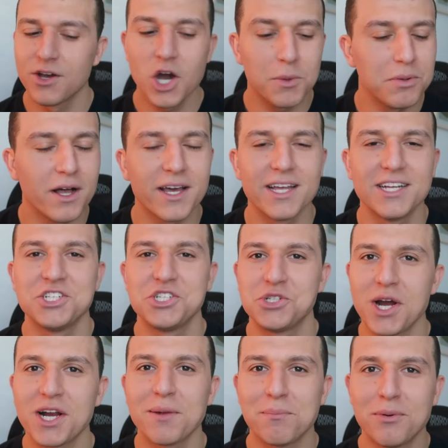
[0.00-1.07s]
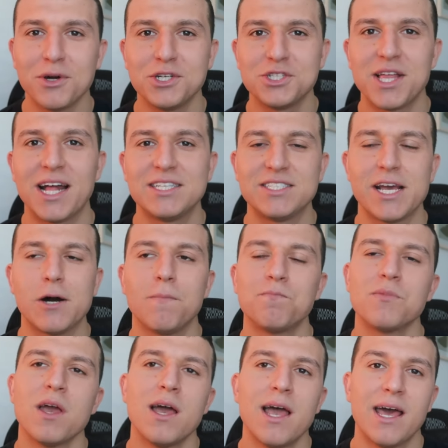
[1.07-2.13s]
Go plug in. Just trying to push that sale.
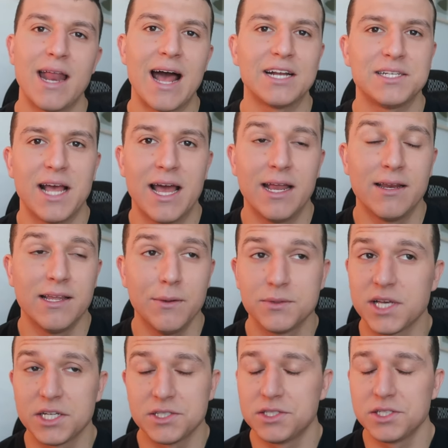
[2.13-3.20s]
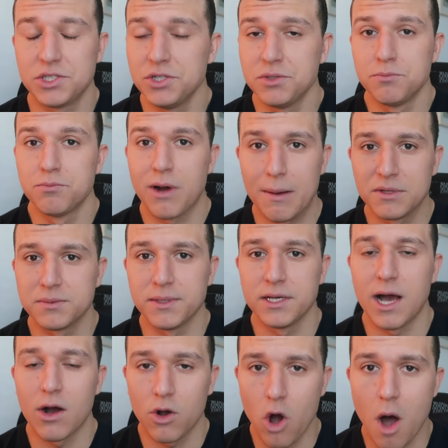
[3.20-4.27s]
And I, and he was like, just dude, promise me,
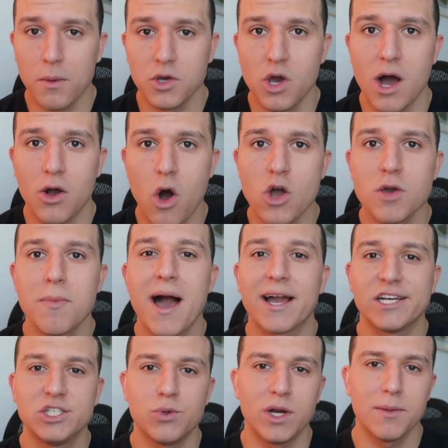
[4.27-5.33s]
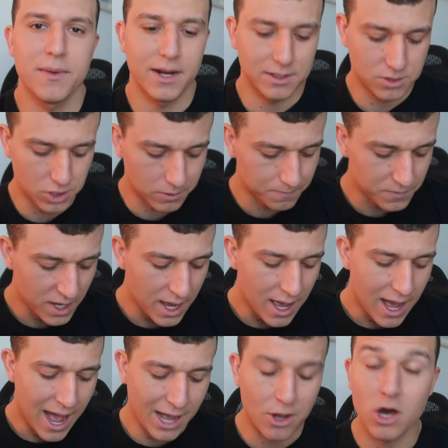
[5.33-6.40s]
I'll call you. I'll call you back in 20 minutes. So
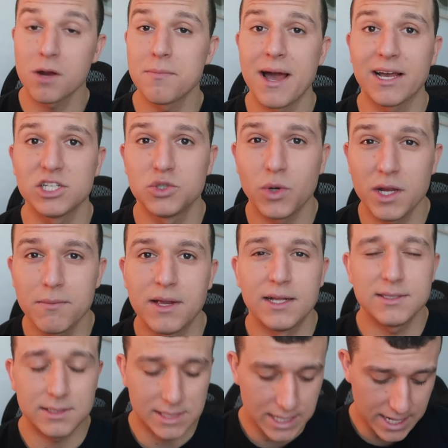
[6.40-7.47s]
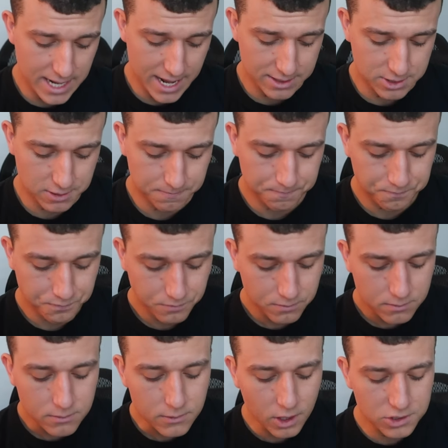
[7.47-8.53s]
I called him back in 20 minutes. He didn't answer.
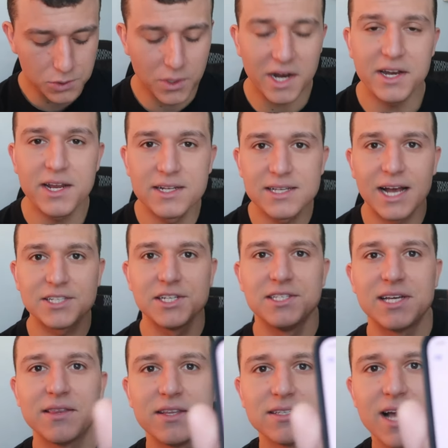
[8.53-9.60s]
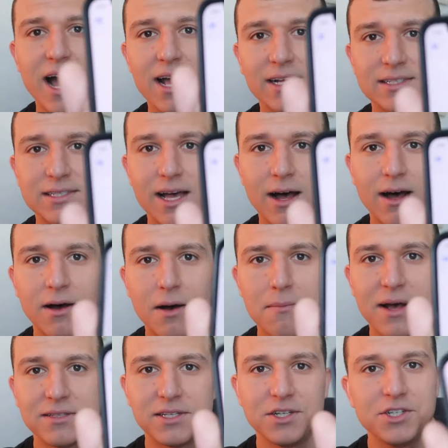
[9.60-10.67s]
So what I did is I actually sent this guy a, uh, a
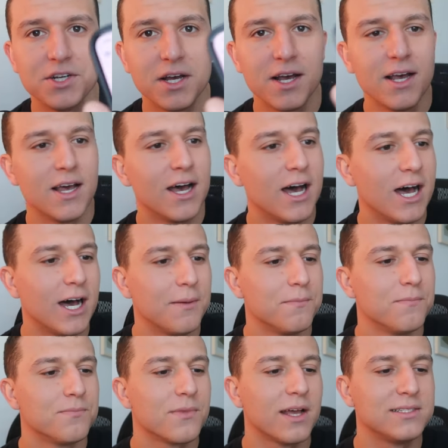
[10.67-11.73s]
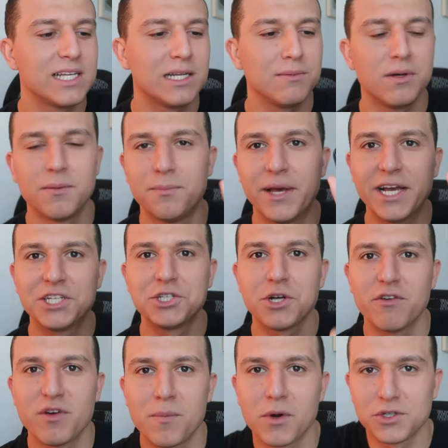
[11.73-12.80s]
message. Um, I sent him a
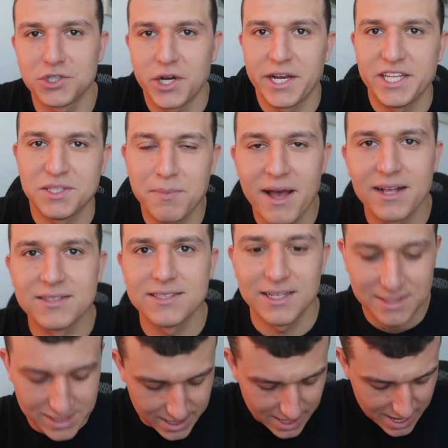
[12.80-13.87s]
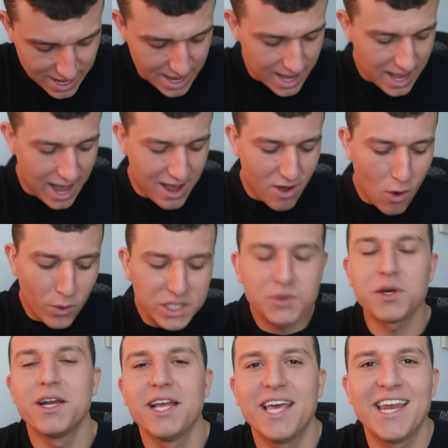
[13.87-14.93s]
picture of a Mercedes Benz. I said, I always
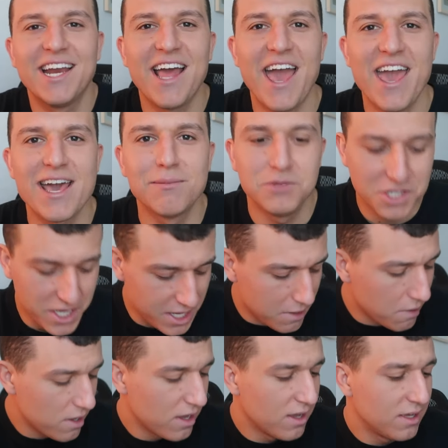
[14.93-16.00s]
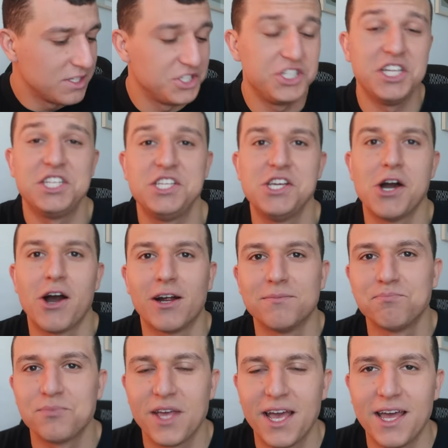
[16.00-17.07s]
wanted to get an AMG
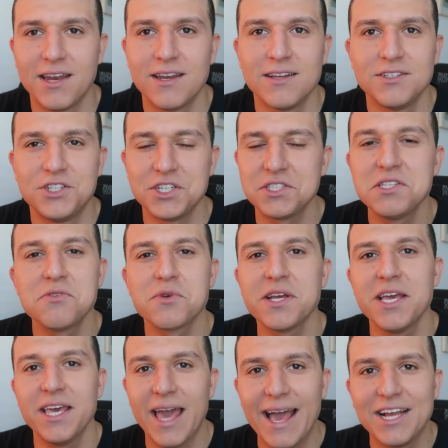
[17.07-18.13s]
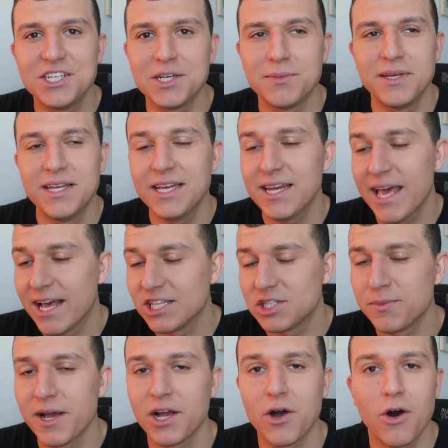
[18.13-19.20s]
GTR. And just to re engage him, he didn't
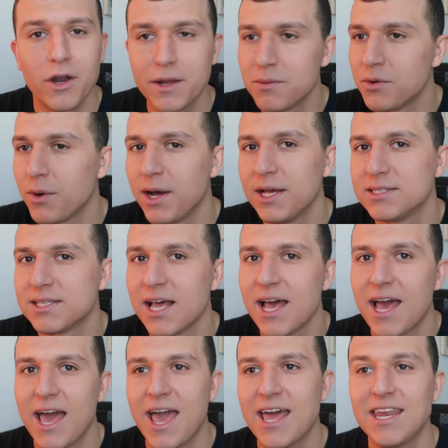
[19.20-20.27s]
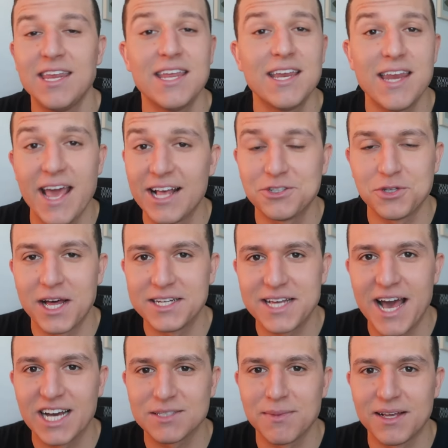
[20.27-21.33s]
answer me. I called him twice and he didn't answer that
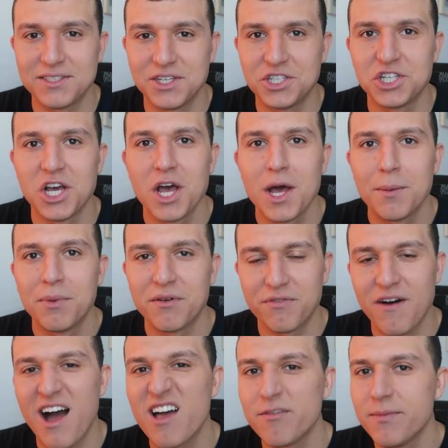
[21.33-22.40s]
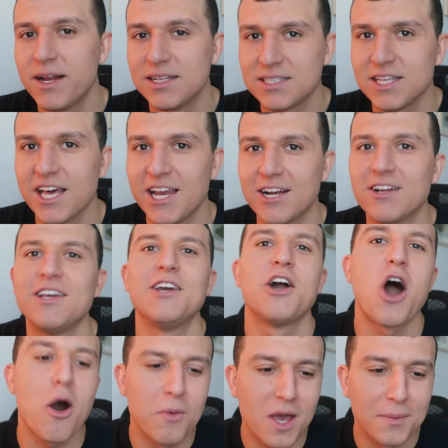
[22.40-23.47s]
text message. But five minutes later, he
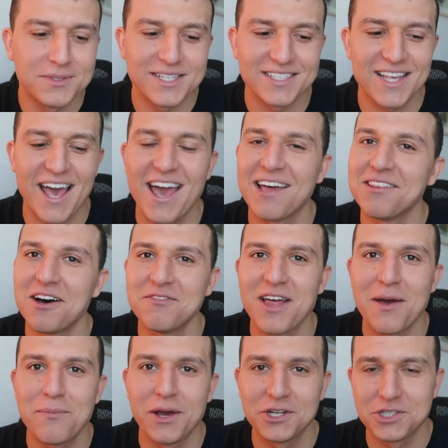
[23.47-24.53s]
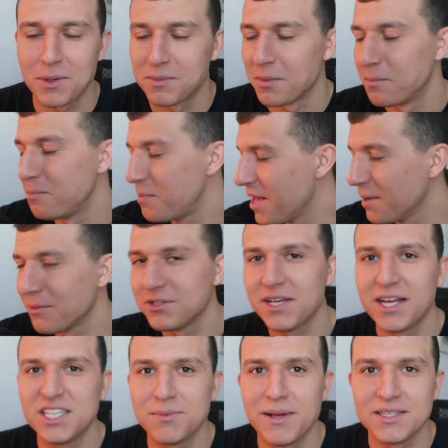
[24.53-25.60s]
called me up. He says, Hey, I love that picture. I'm a big
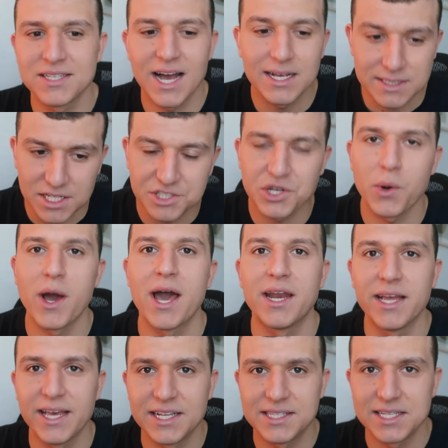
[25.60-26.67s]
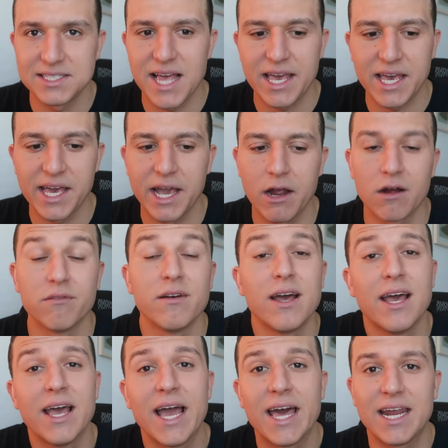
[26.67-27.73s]
Mercedes Benz guy. Let's go ahead and get this taken care of.
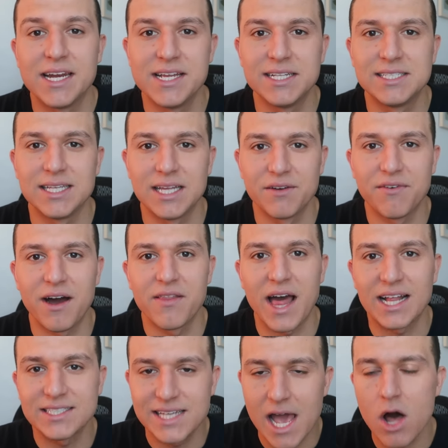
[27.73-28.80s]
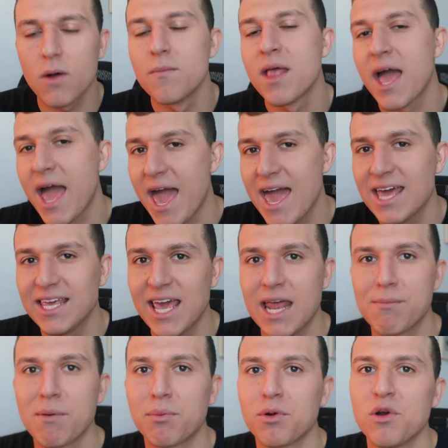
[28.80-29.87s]
And I did solidify that sale and
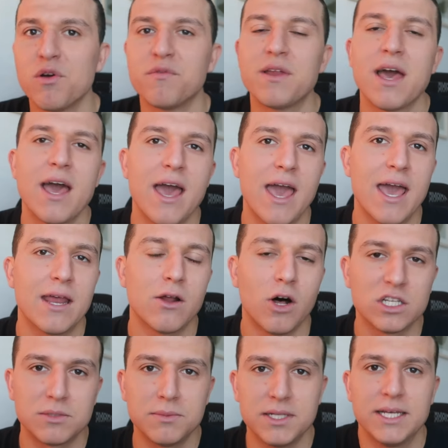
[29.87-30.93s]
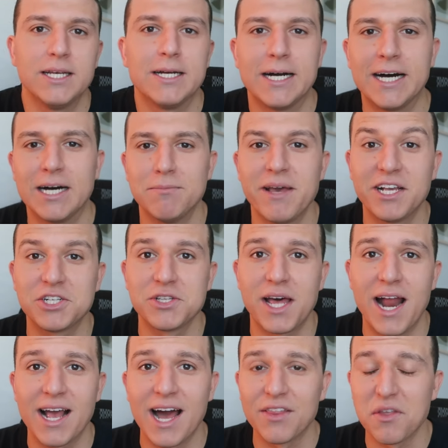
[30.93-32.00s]
get him approved and ultimately uh, make sure
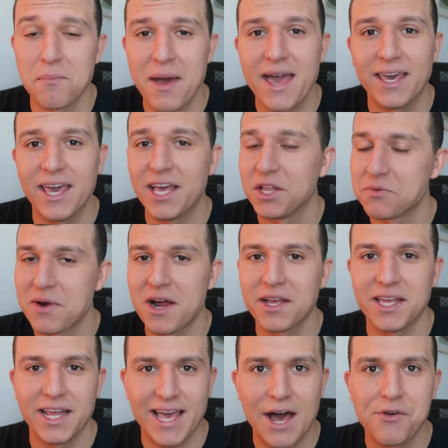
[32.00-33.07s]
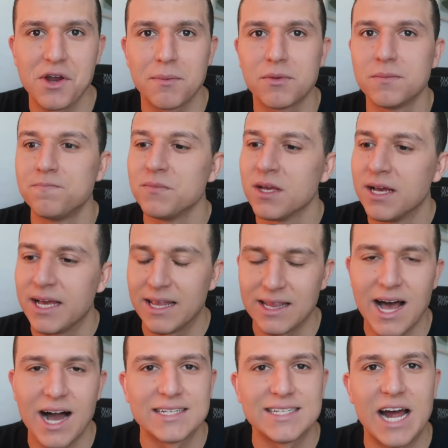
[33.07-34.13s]
that I got the banking, the routing, and account number
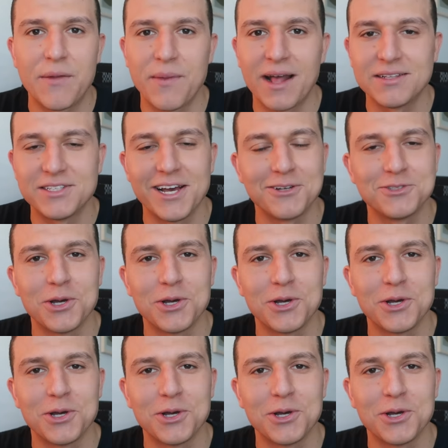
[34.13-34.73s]
and lock down that sale.